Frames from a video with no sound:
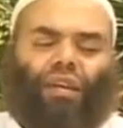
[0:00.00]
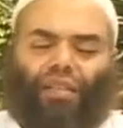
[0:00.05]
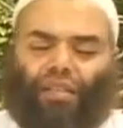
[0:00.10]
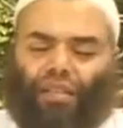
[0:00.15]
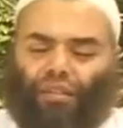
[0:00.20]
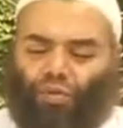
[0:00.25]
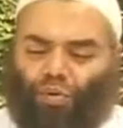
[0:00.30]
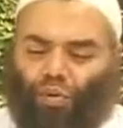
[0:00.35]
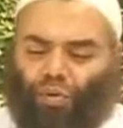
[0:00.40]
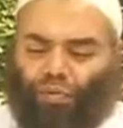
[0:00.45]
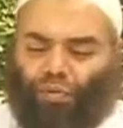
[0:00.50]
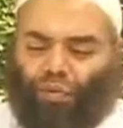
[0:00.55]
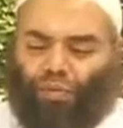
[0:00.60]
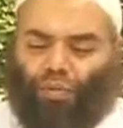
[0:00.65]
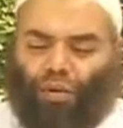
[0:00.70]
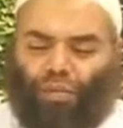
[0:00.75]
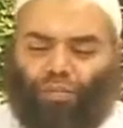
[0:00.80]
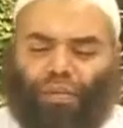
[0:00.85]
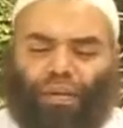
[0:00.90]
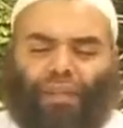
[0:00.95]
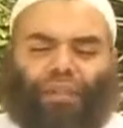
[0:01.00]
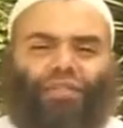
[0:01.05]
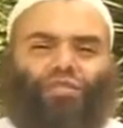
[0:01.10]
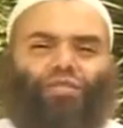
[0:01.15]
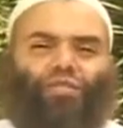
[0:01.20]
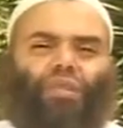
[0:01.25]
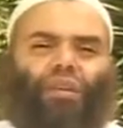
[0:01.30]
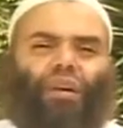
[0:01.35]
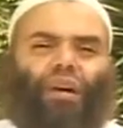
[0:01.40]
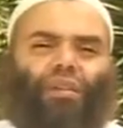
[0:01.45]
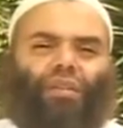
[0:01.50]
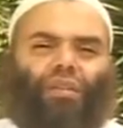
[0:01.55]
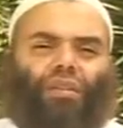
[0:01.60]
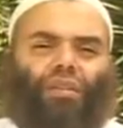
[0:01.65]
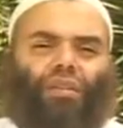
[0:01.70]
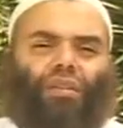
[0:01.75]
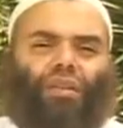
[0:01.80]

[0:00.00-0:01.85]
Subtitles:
that go from one place to the other.